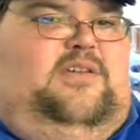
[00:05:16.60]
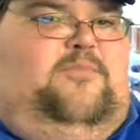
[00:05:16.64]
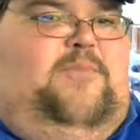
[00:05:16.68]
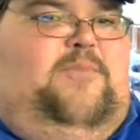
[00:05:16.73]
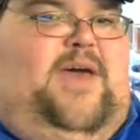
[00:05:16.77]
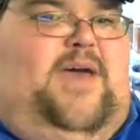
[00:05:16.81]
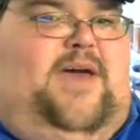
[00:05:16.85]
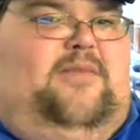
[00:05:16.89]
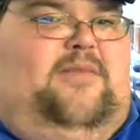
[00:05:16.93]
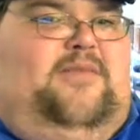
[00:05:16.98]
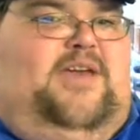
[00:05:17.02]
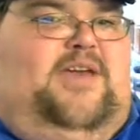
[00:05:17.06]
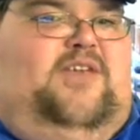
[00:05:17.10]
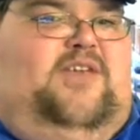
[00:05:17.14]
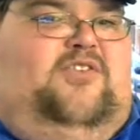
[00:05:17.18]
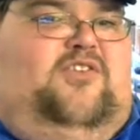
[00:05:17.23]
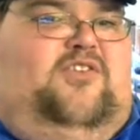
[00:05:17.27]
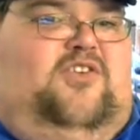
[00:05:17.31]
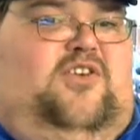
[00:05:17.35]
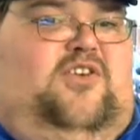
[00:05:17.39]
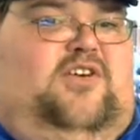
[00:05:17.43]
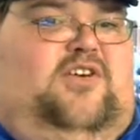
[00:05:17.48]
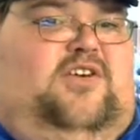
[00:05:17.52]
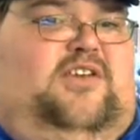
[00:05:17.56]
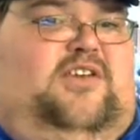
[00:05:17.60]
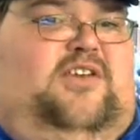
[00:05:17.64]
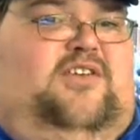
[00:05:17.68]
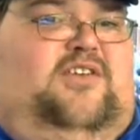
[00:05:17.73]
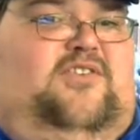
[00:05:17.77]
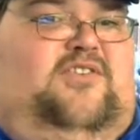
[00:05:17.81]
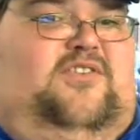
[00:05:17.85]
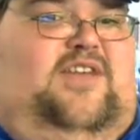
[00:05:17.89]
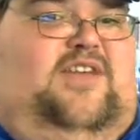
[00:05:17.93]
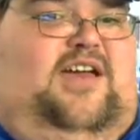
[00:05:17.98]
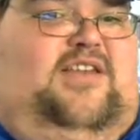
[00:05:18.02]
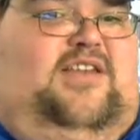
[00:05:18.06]
Batman's good.
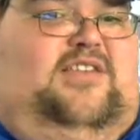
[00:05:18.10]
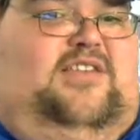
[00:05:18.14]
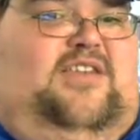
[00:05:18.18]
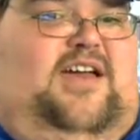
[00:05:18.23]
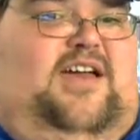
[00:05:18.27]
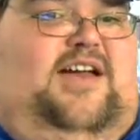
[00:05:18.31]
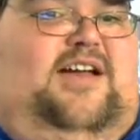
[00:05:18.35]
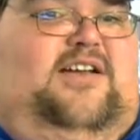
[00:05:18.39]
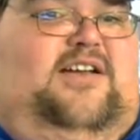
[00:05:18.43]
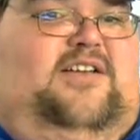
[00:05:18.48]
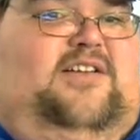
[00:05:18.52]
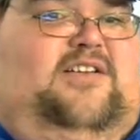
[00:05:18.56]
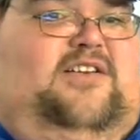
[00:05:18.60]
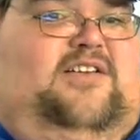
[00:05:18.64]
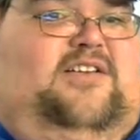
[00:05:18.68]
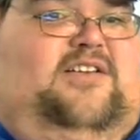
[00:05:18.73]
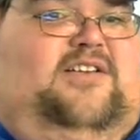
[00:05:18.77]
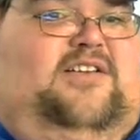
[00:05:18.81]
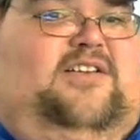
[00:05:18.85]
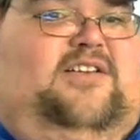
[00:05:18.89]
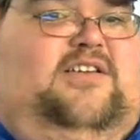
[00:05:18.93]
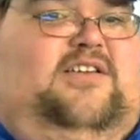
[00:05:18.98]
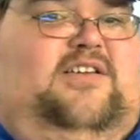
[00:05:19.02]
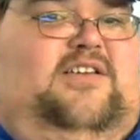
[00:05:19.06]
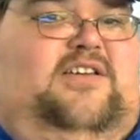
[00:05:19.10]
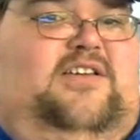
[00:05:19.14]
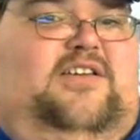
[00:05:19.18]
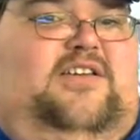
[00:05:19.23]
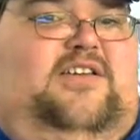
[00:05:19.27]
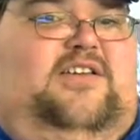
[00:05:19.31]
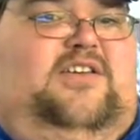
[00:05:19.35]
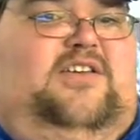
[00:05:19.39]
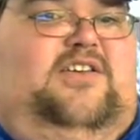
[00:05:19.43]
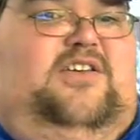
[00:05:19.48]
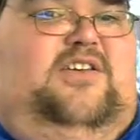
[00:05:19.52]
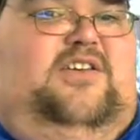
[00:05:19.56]
He's not that good,
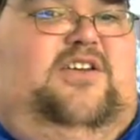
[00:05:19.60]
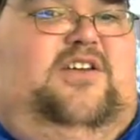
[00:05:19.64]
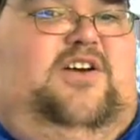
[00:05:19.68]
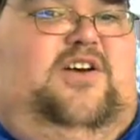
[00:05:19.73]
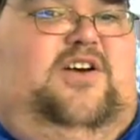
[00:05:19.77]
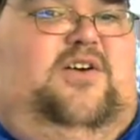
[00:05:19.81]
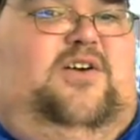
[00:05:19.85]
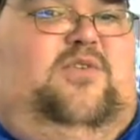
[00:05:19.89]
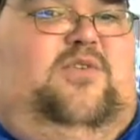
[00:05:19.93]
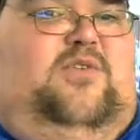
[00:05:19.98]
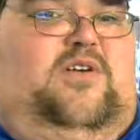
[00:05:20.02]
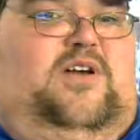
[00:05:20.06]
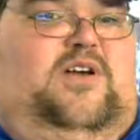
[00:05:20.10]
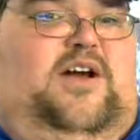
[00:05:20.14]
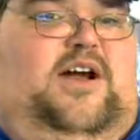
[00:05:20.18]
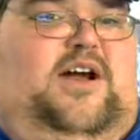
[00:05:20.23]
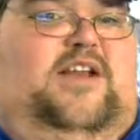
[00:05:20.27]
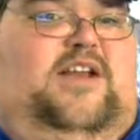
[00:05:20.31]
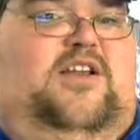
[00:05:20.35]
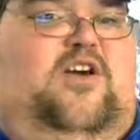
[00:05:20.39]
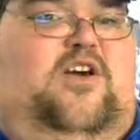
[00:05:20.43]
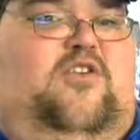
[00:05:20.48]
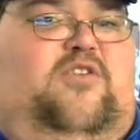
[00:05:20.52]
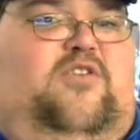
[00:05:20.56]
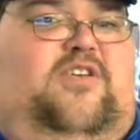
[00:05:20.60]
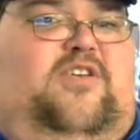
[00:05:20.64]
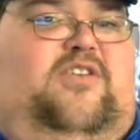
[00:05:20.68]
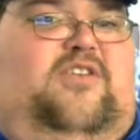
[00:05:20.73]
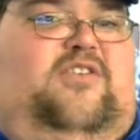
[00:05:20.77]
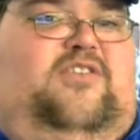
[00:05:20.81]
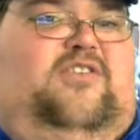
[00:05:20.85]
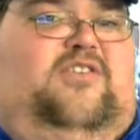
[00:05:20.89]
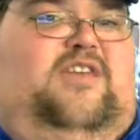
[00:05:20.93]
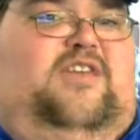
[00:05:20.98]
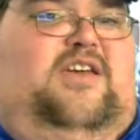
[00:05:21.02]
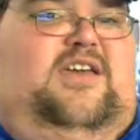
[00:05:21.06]
you know. I know
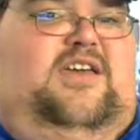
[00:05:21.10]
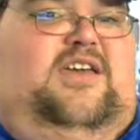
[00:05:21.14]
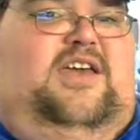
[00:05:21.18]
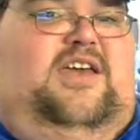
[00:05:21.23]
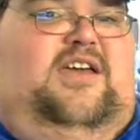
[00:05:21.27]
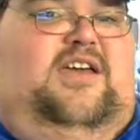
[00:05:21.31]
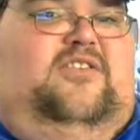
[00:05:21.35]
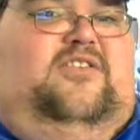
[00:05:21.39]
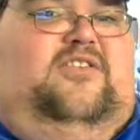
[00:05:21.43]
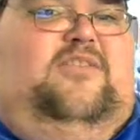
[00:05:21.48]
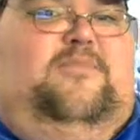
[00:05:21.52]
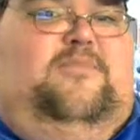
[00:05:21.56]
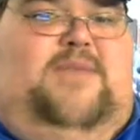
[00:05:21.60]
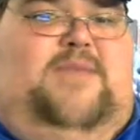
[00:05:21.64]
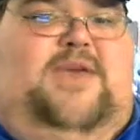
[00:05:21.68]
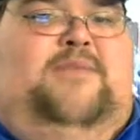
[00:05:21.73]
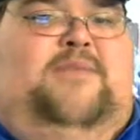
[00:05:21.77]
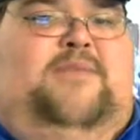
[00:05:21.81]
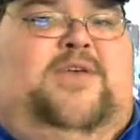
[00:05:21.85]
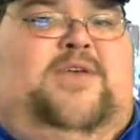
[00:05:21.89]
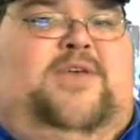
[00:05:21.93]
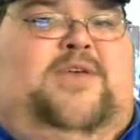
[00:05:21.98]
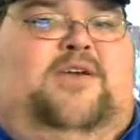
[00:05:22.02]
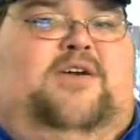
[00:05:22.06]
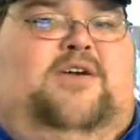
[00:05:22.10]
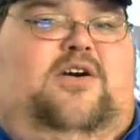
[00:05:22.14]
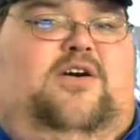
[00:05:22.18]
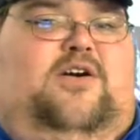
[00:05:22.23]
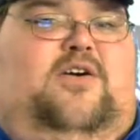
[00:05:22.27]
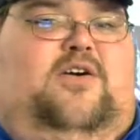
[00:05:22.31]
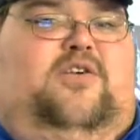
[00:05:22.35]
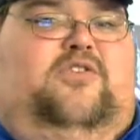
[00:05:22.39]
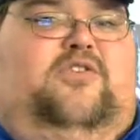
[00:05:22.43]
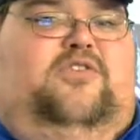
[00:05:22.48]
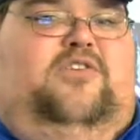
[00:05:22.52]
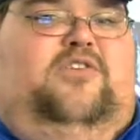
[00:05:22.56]
he's has the meme
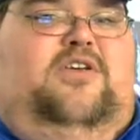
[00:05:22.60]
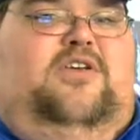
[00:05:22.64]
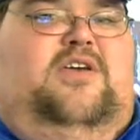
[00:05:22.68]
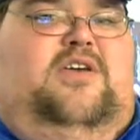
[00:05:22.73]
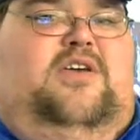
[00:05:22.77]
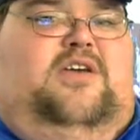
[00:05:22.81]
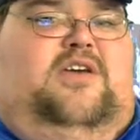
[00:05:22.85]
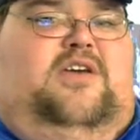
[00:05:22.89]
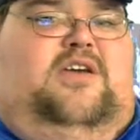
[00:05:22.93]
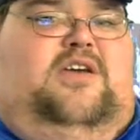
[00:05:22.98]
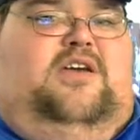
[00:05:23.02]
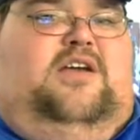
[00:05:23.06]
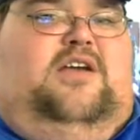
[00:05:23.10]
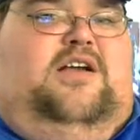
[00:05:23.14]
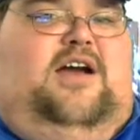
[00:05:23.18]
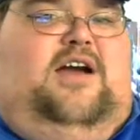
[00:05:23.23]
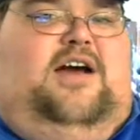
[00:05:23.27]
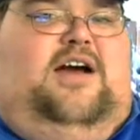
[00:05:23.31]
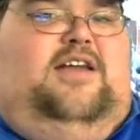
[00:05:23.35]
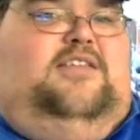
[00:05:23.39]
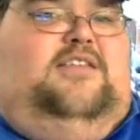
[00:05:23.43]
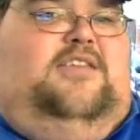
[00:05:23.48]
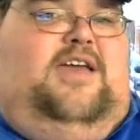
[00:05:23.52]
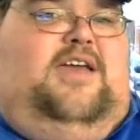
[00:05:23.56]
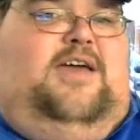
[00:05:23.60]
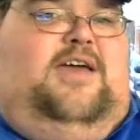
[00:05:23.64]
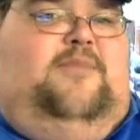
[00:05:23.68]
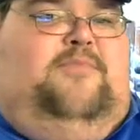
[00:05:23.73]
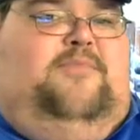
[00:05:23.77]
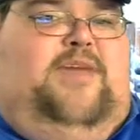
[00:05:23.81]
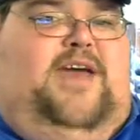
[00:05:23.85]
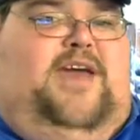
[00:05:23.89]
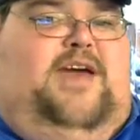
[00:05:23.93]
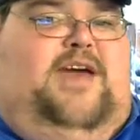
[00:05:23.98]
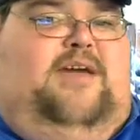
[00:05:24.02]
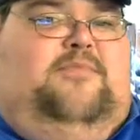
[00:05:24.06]
goes, goddamn
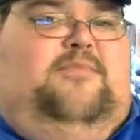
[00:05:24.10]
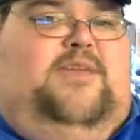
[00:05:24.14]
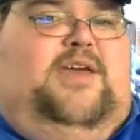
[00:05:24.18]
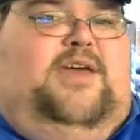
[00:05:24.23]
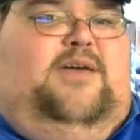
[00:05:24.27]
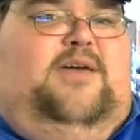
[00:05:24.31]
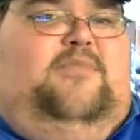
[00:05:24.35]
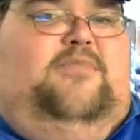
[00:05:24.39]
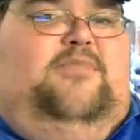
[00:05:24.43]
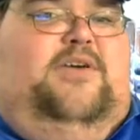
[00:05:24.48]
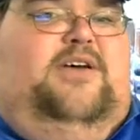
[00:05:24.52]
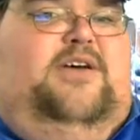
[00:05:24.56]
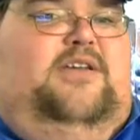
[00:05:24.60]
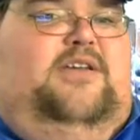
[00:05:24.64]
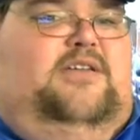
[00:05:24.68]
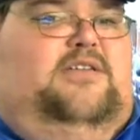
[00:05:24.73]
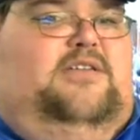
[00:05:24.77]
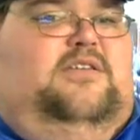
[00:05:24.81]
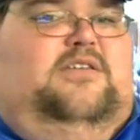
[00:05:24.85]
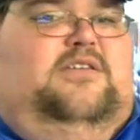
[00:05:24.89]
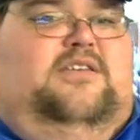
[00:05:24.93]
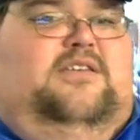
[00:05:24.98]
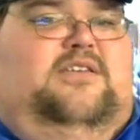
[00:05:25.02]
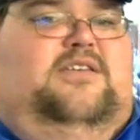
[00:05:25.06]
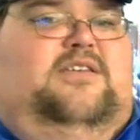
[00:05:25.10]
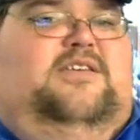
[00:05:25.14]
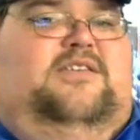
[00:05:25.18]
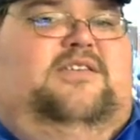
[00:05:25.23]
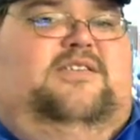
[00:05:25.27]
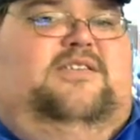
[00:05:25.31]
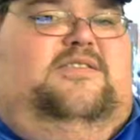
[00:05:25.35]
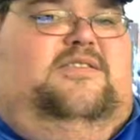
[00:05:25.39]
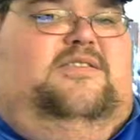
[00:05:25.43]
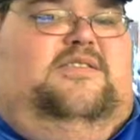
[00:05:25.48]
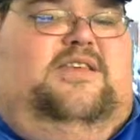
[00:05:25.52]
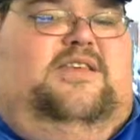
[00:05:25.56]
Batman, but
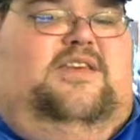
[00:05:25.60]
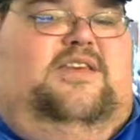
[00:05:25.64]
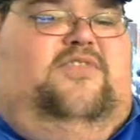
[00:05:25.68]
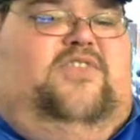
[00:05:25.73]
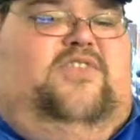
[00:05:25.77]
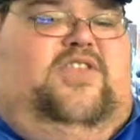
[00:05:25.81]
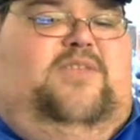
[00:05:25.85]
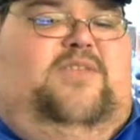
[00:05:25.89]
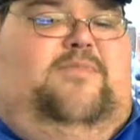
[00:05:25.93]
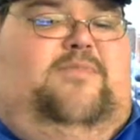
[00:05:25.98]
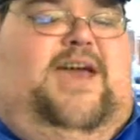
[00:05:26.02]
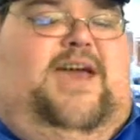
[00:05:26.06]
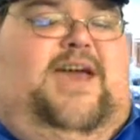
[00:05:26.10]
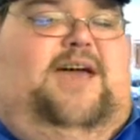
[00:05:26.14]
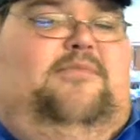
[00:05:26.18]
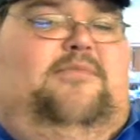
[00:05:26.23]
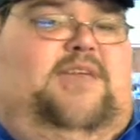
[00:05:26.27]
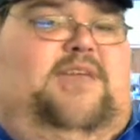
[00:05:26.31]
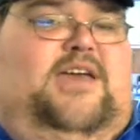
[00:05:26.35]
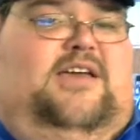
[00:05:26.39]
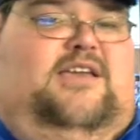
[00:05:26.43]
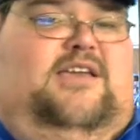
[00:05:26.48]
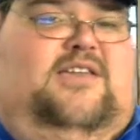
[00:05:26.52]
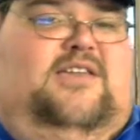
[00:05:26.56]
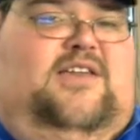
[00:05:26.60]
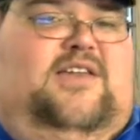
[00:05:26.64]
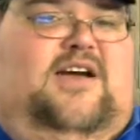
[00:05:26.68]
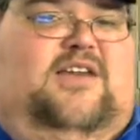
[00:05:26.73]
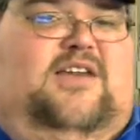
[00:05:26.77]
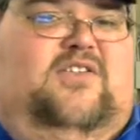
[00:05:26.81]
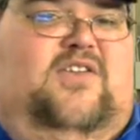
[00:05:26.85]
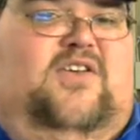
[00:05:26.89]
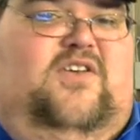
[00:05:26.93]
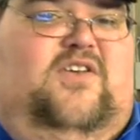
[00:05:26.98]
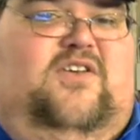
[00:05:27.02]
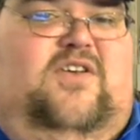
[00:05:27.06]
even the Batman
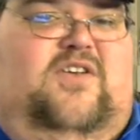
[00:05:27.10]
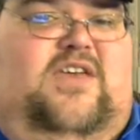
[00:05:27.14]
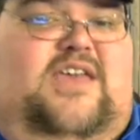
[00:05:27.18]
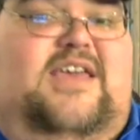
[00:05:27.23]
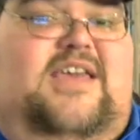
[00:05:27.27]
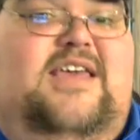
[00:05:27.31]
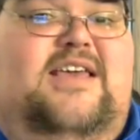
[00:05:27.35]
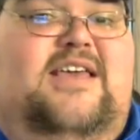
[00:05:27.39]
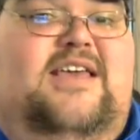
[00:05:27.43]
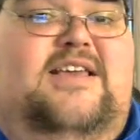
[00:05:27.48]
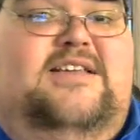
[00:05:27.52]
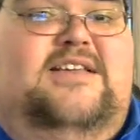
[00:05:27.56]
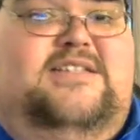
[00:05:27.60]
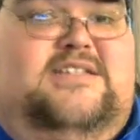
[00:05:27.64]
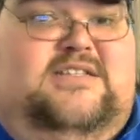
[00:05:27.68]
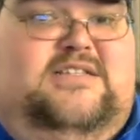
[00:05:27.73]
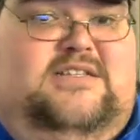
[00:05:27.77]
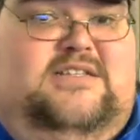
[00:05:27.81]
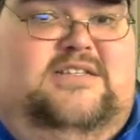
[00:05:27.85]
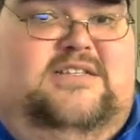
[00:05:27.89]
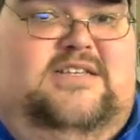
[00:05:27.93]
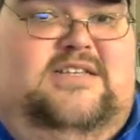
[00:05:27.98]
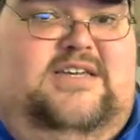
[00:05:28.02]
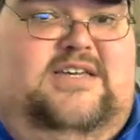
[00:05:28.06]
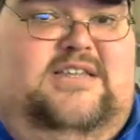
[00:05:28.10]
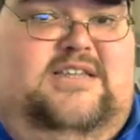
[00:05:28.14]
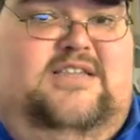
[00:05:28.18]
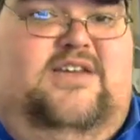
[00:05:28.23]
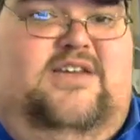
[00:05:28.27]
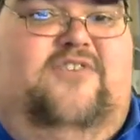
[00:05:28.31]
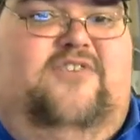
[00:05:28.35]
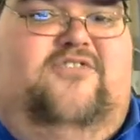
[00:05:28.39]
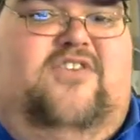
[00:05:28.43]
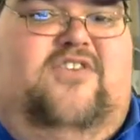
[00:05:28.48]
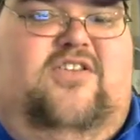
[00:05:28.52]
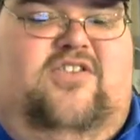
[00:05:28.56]
cannot easily
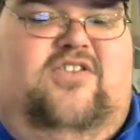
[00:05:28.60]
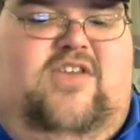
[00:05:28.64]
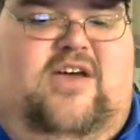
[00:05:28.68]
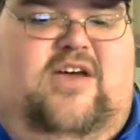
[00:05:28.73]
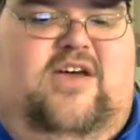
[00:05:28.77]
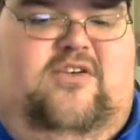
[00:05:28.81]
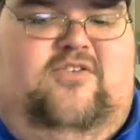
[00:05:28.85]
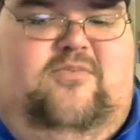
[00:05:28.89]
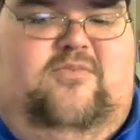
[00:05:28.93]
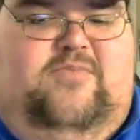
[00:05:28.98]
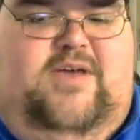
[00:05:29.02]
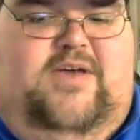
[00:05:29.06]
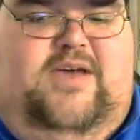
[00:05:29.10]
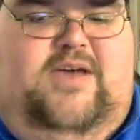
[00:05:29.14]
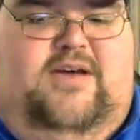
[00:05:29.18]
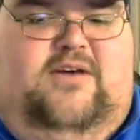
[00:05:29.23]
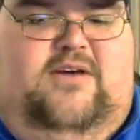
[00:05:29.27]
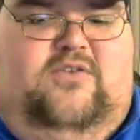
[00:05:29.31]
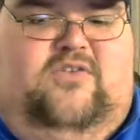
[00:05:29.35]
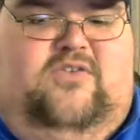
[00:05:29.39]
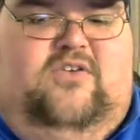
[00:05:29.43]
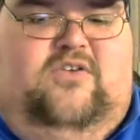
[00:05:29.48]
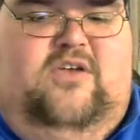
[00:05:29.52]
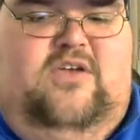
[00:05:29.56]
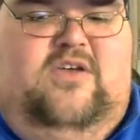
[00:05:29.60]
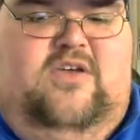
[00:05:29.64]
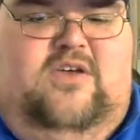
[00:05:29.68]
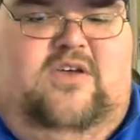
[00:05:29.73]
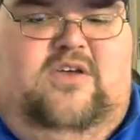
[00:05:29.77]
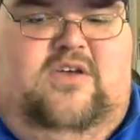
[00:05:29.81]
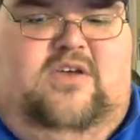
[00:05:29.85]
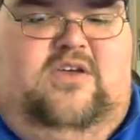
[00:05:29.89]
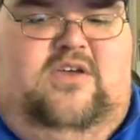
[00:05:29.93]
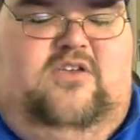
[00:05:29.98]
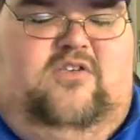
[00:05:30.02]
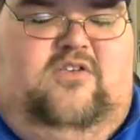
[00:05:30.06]
lift 1,000 pounds.
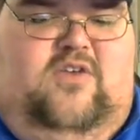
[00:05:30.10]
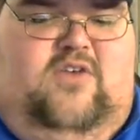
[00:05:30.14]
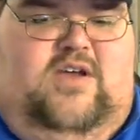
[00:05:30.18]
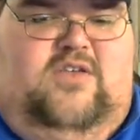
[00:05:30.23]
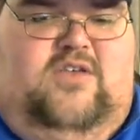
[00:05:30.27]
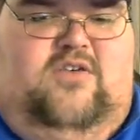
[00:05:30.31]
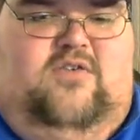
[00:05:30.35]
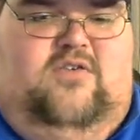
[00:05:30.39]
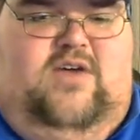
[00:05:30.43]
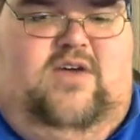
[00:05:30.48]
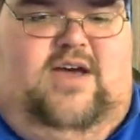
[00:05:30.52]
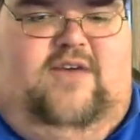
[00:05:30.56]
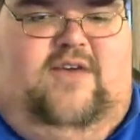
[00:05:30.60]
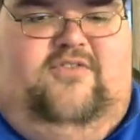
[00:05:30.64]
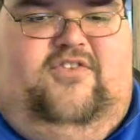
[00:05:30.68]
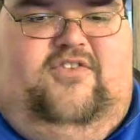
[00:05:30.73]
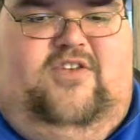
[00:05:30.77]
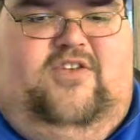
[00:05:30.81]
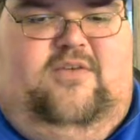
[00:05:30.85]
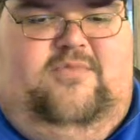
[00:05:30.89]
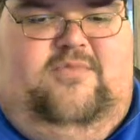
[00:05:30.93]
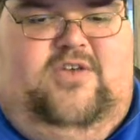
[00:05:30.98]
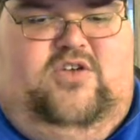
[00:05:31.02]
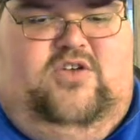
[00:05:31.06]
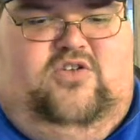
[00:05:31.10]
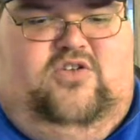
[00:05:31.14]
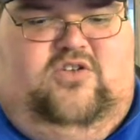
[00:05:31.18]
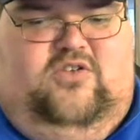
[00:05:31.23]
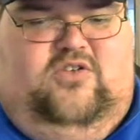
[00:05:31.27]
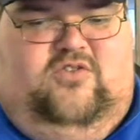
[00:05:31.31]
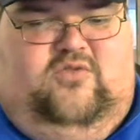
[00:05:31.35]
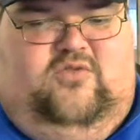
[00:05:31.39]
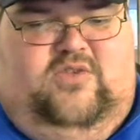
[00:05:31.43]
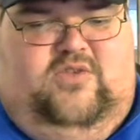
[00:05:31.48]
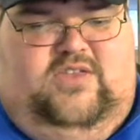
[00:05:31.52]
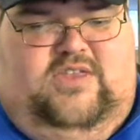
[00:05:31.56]
So I do have some
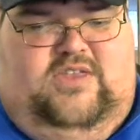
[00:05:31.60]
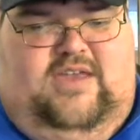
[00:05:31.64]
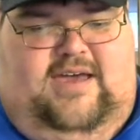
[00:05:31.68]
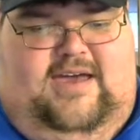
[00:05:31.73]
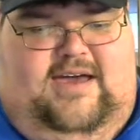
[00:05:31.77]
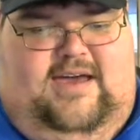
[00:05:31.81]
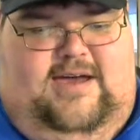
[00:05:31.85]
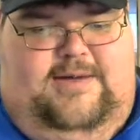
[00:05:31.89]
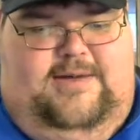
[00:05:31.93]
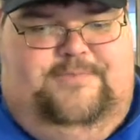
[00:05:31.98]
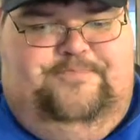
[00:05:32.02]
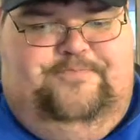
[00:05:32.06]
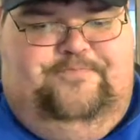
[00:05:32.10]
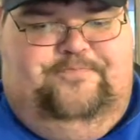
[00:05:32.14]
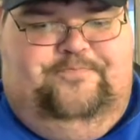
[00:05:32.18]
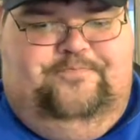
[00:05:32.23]
issues with that.